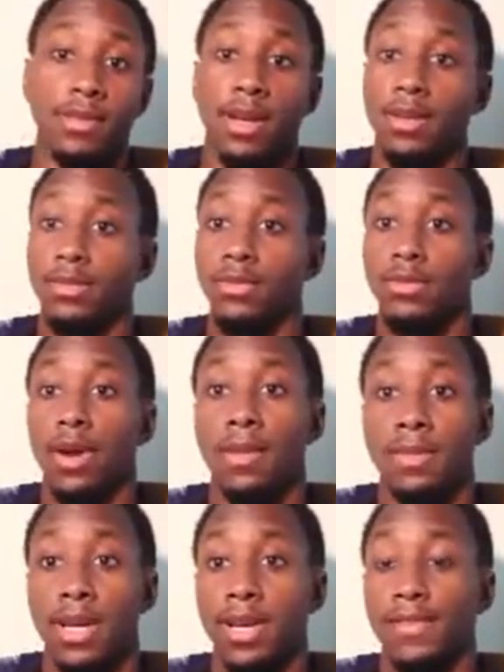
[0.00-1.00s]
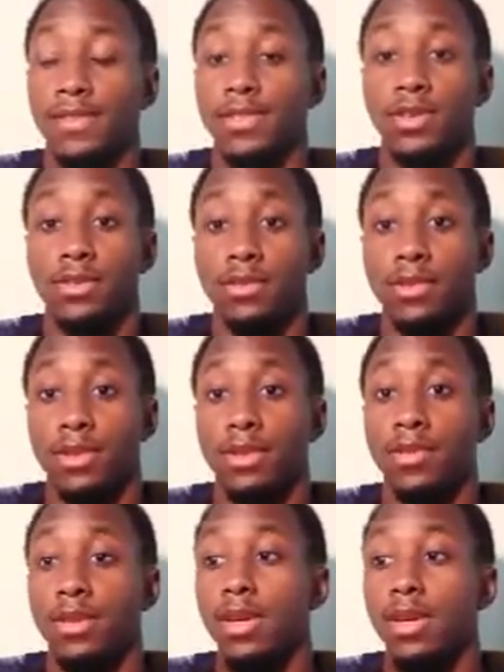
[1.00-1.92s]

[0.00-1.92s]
high school. I'm not even joking with you.